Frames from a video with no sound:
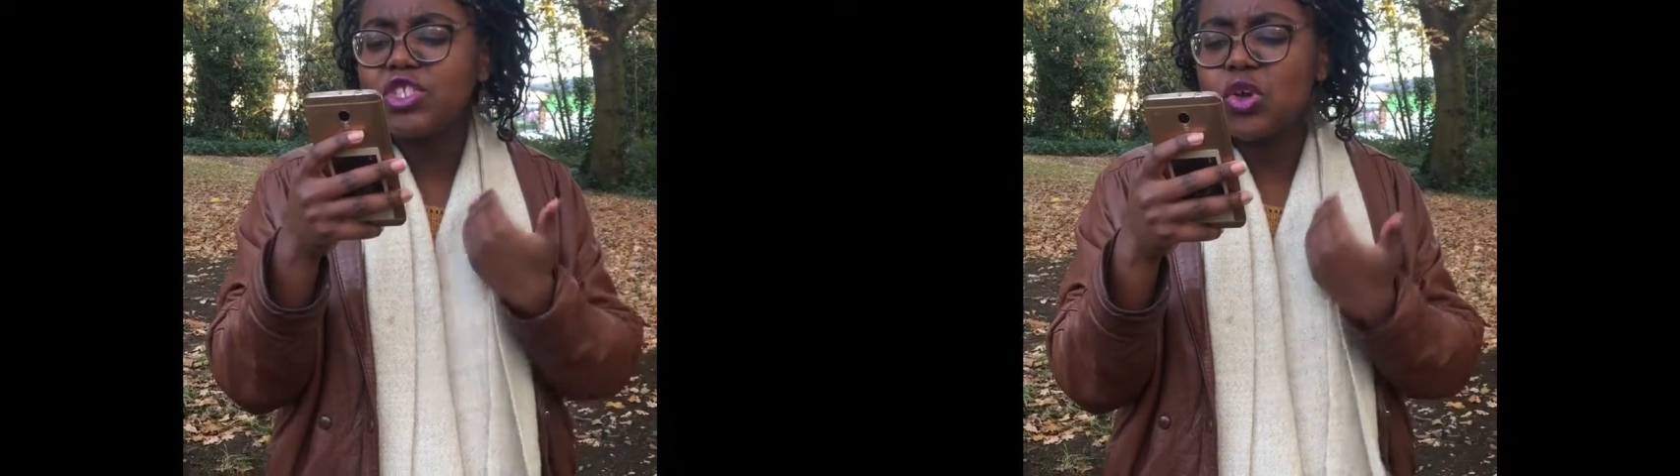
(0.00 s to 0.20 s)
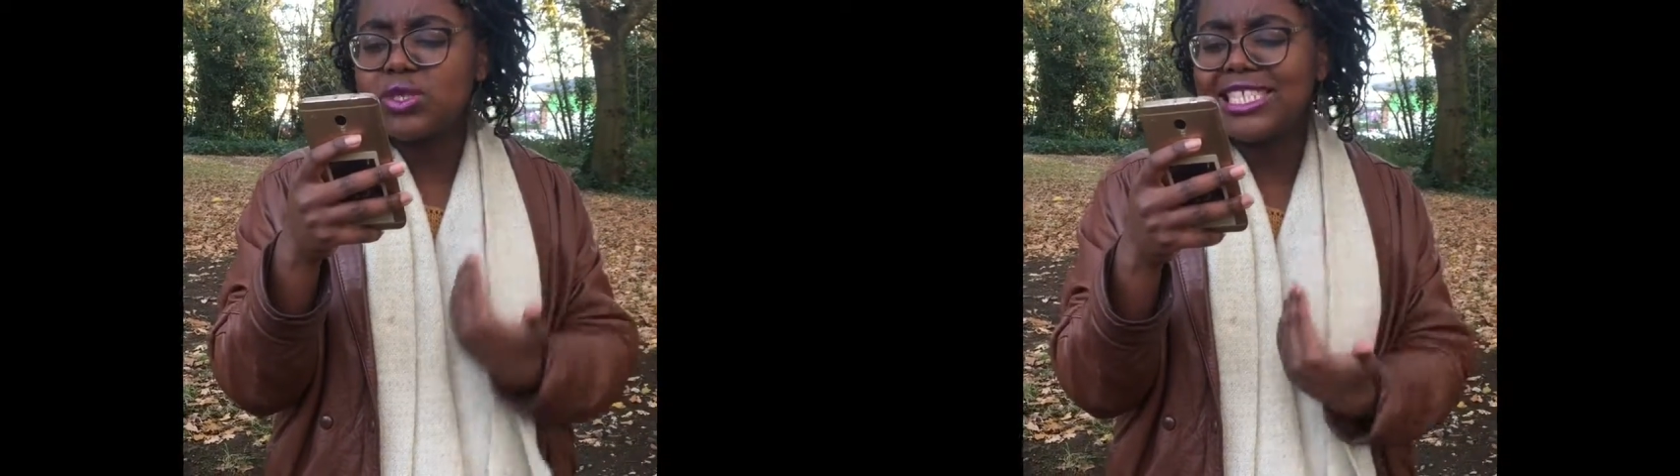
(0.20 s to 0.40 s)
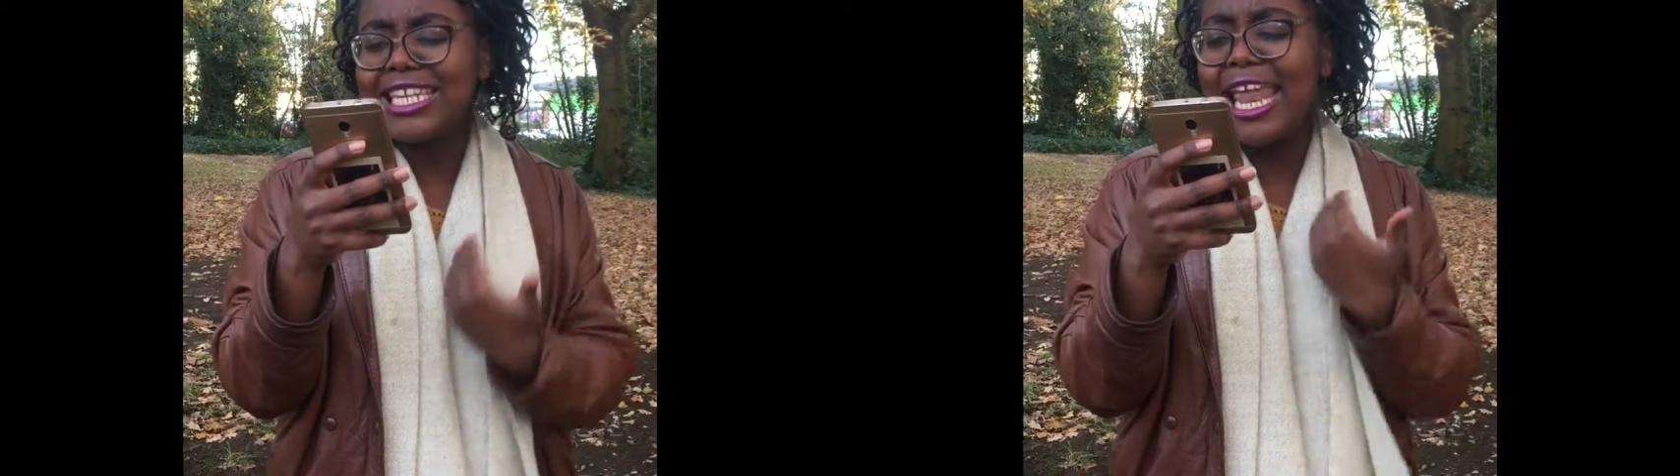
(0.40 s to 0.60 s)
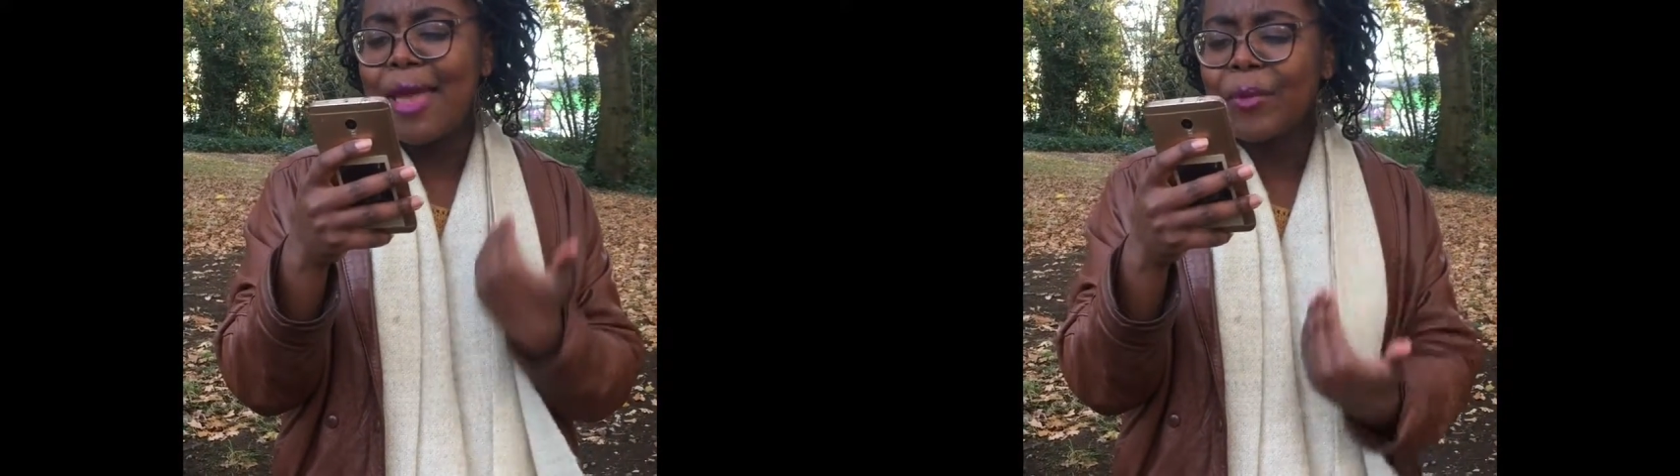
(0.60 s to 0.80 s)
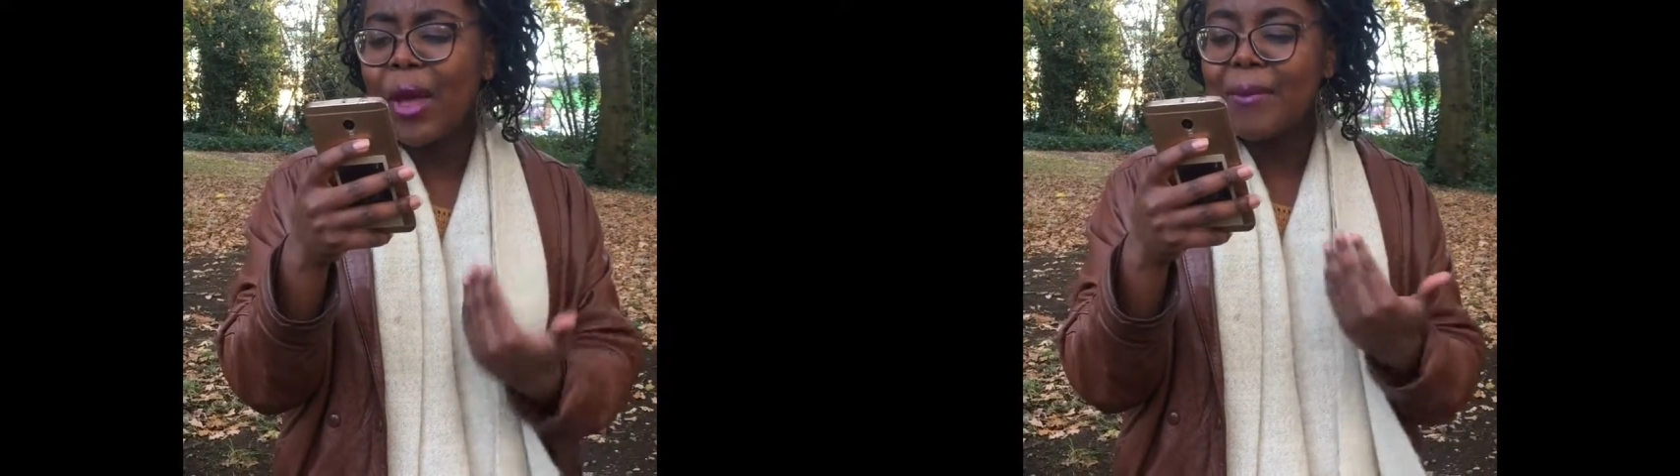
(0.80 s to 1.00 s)
resulted in
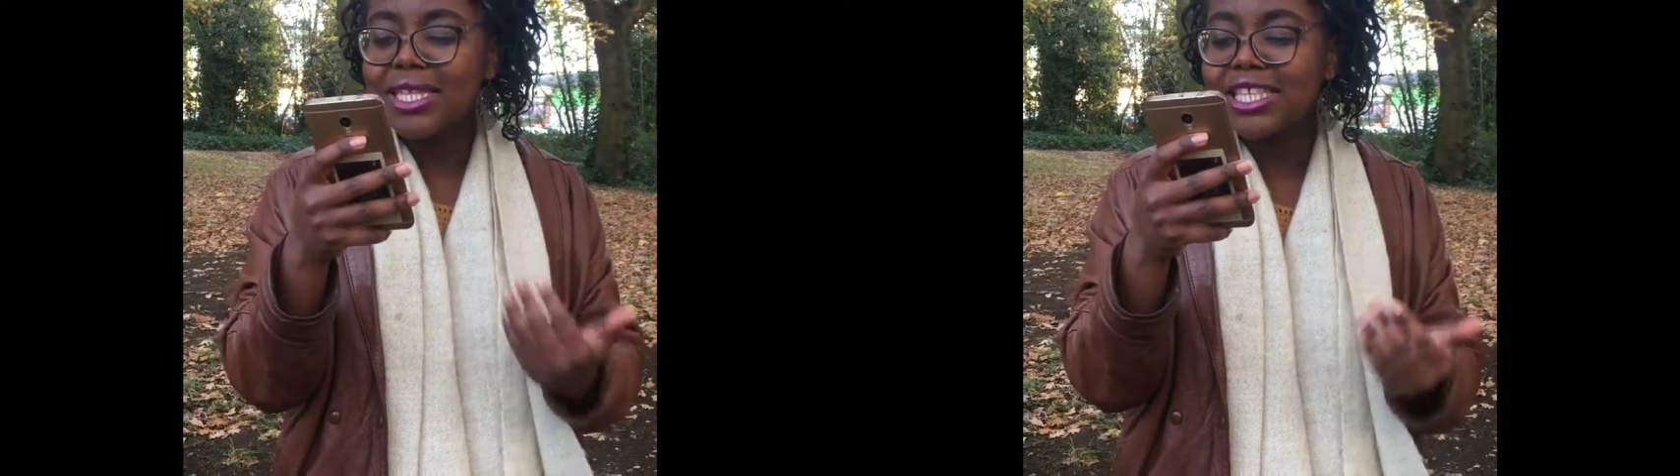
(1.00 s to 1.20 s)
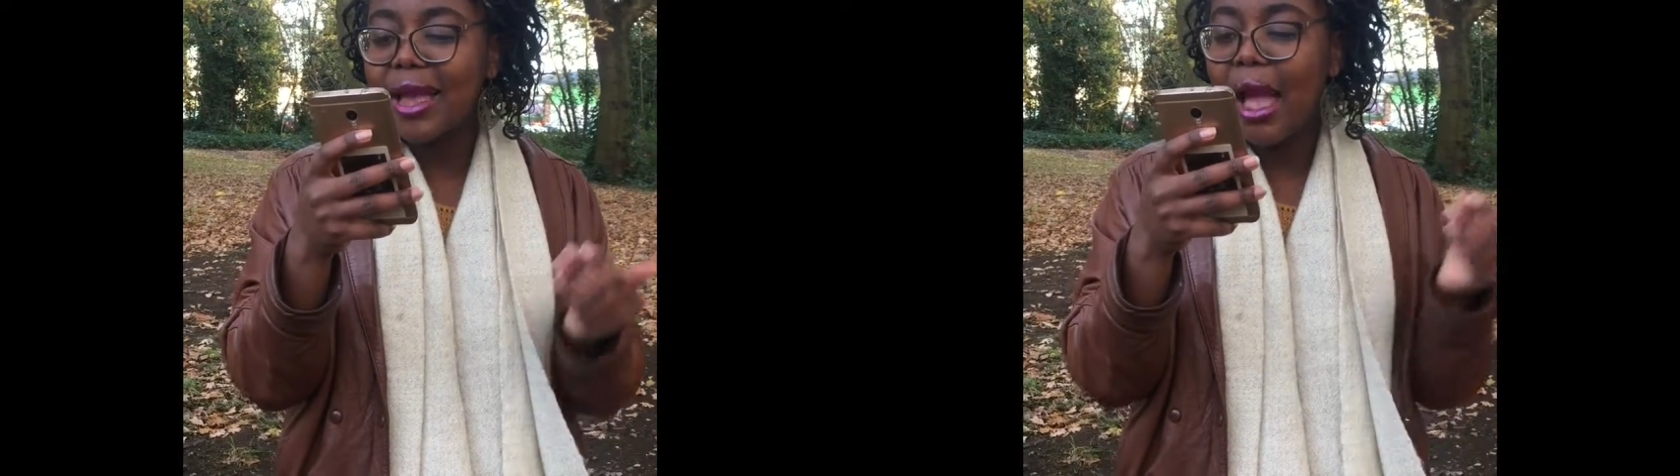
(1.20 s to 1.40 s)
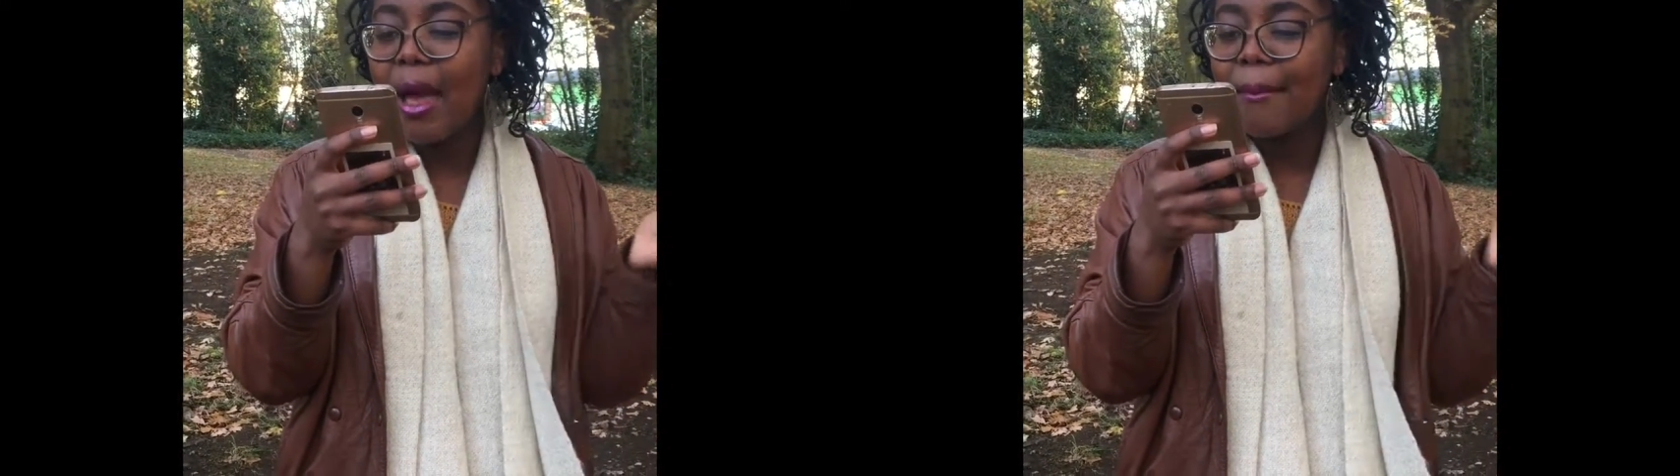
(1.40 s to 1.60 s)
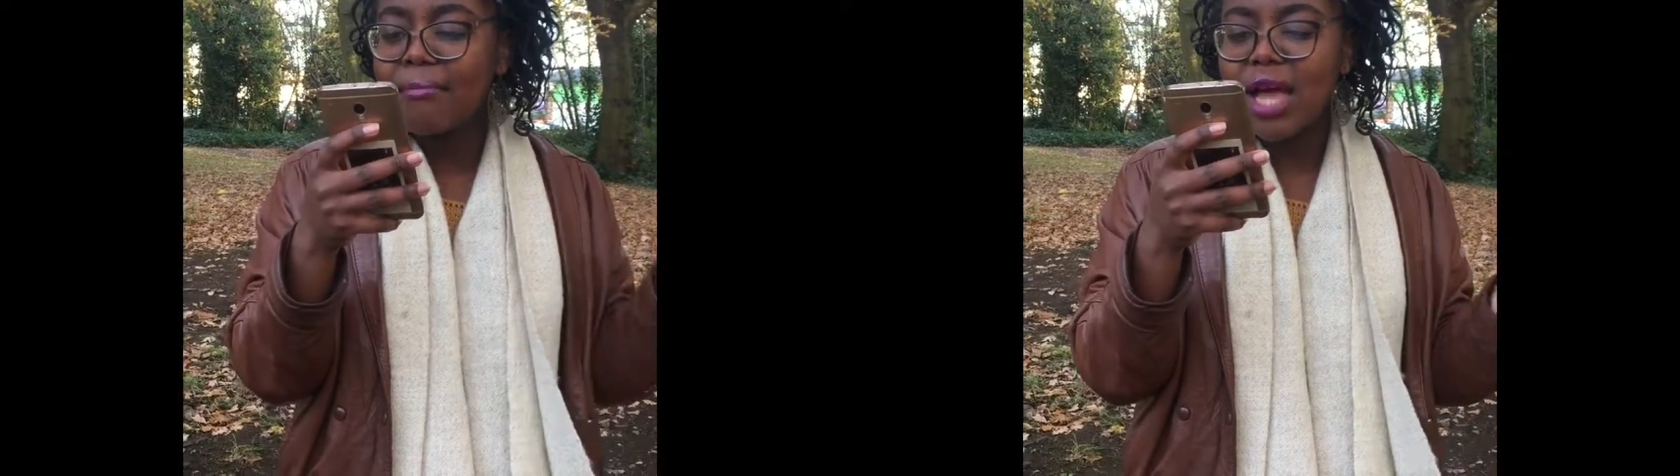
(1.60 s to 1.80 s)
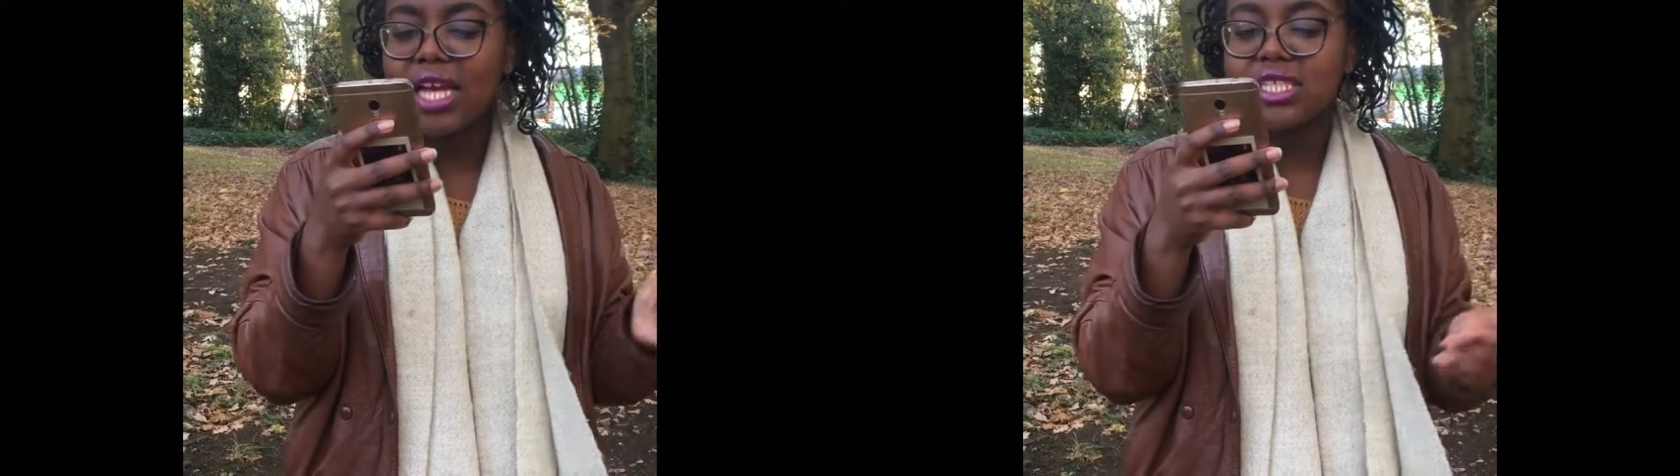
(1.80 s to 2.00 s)
him committing
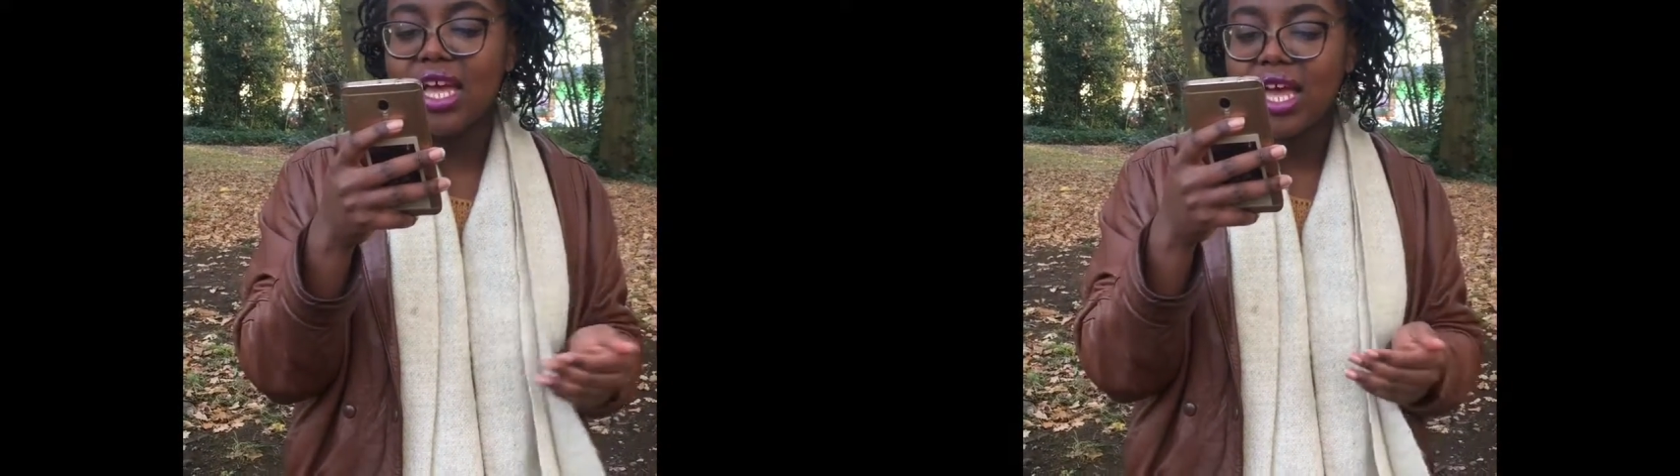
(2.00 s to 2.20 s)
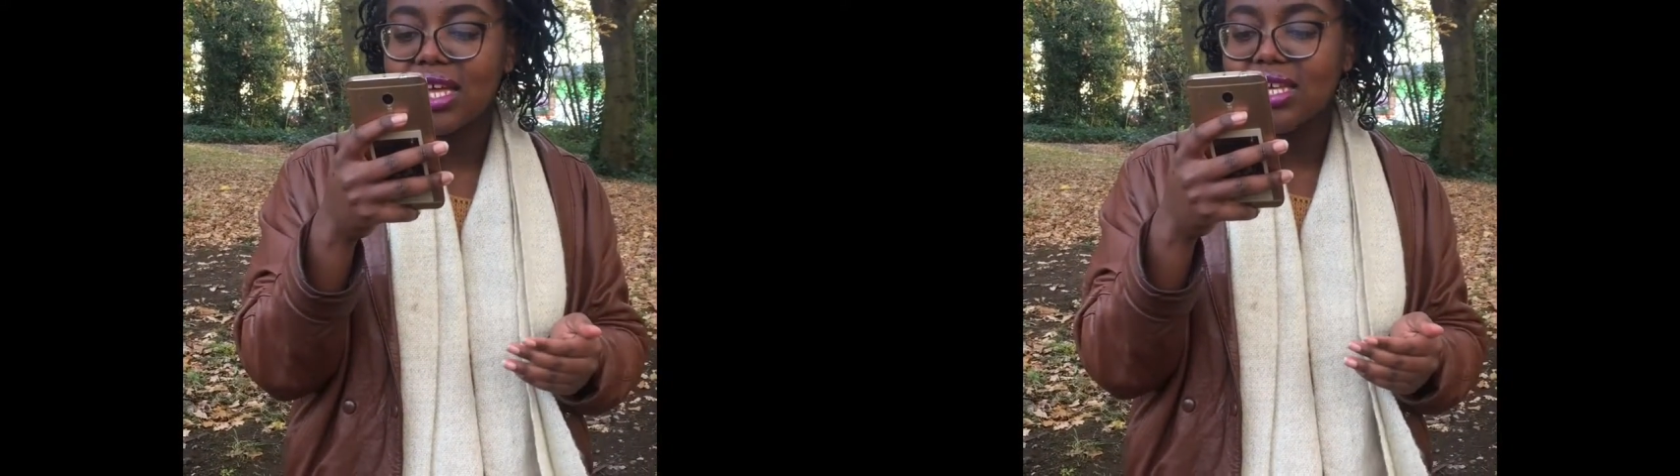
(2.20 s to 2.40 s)
murder.